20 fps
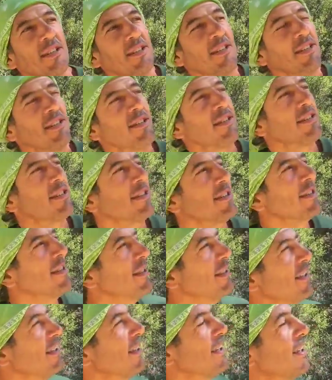and he said,
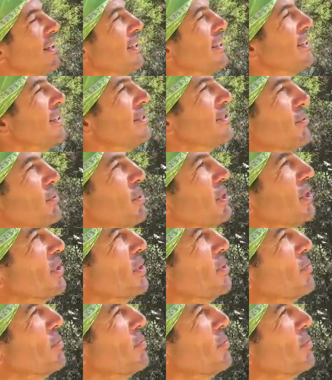"It's really